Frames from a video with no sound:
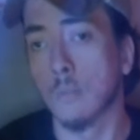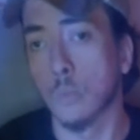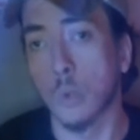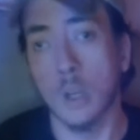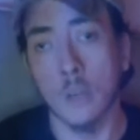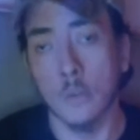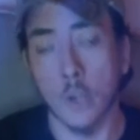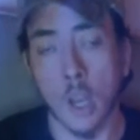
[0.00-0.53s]

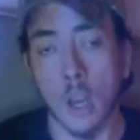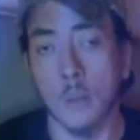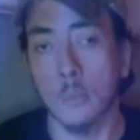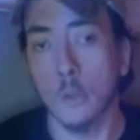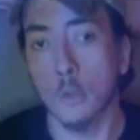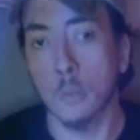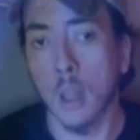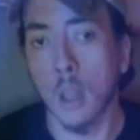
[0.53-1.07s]
whatever game
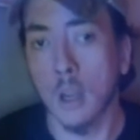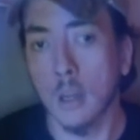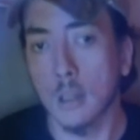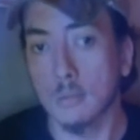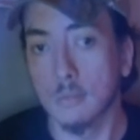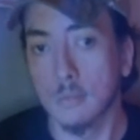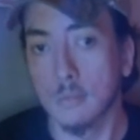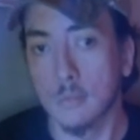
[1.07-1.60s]
they're playing,
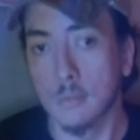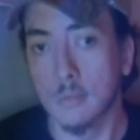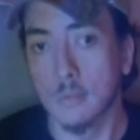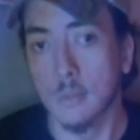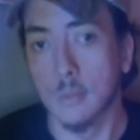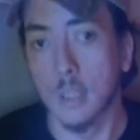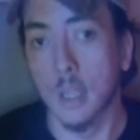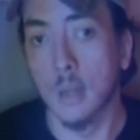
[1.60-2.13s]

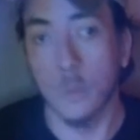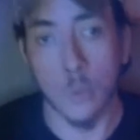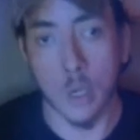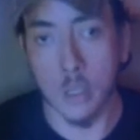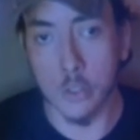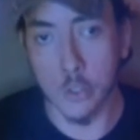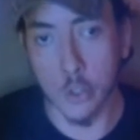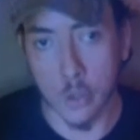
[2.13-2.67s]
and we
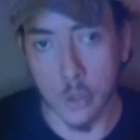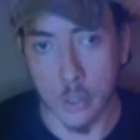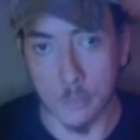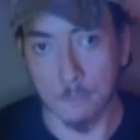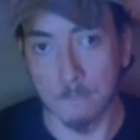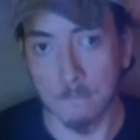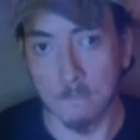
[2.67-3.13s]
can join them.